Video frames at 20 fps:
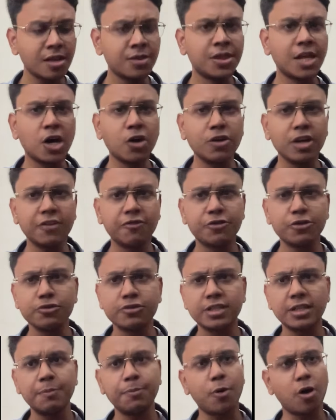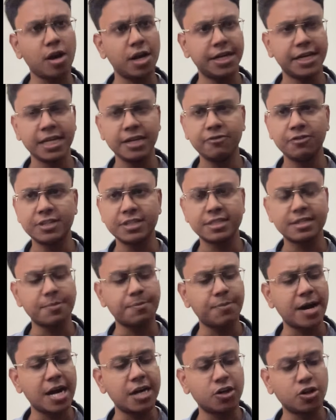Now, if you see polity, which is a
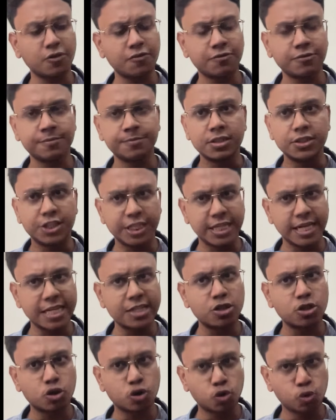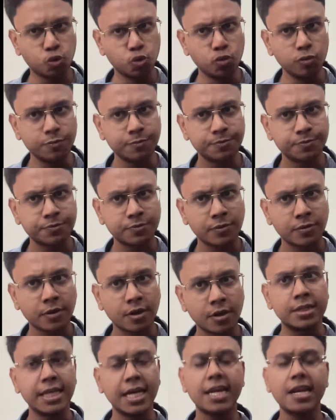part of GS2,
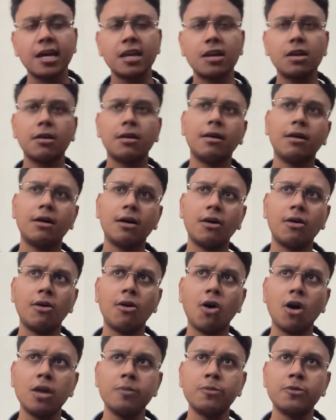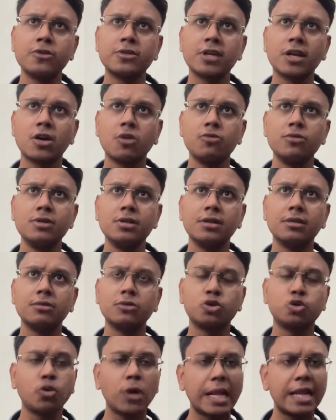there are almost around
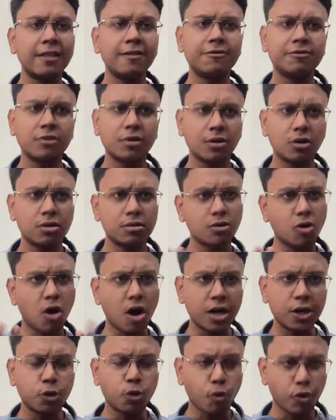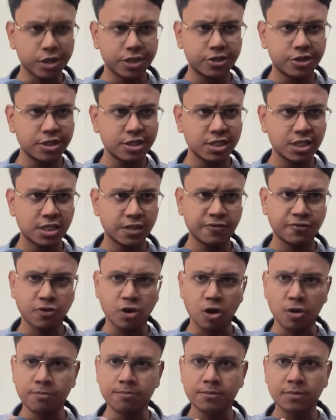12 odd questions
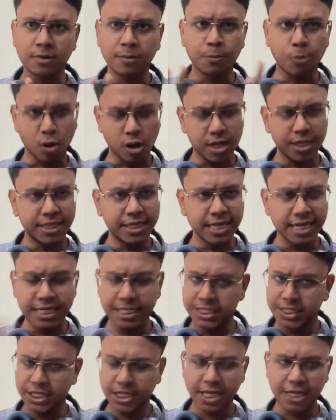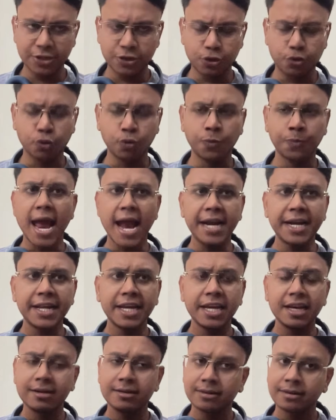from polity in GS2.
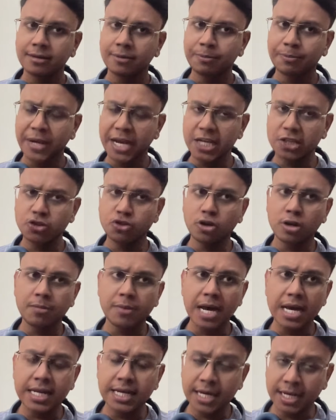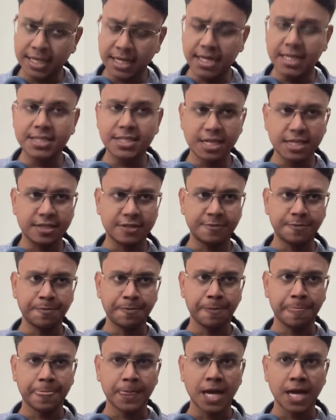And based on my analysis,
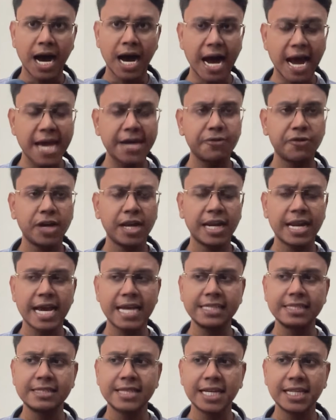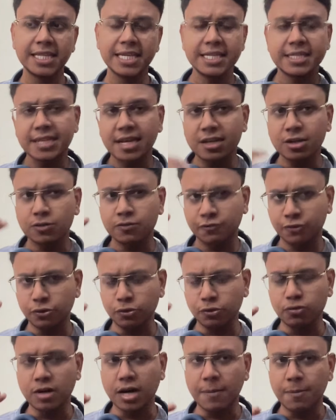I realized that these are
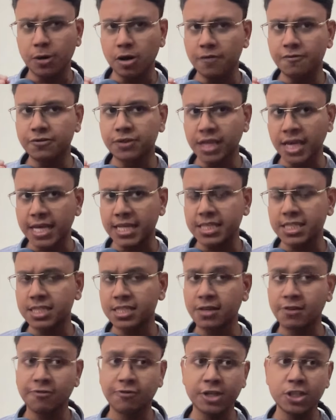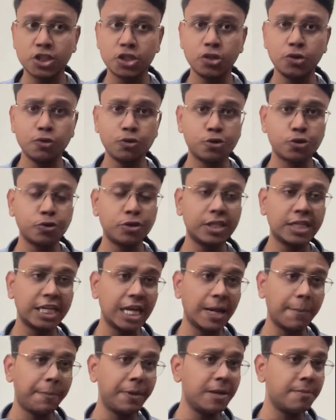few couple of things which you should
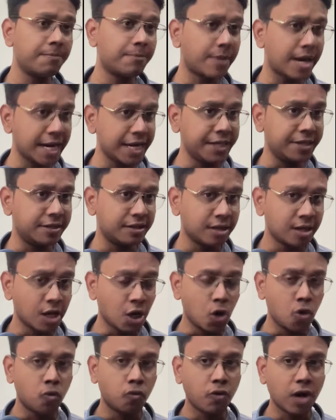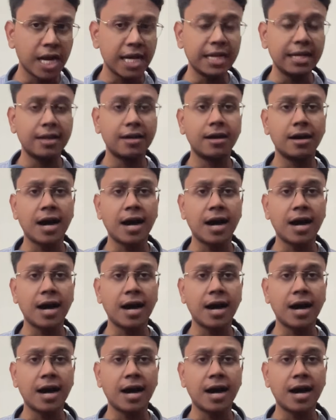keep in mind while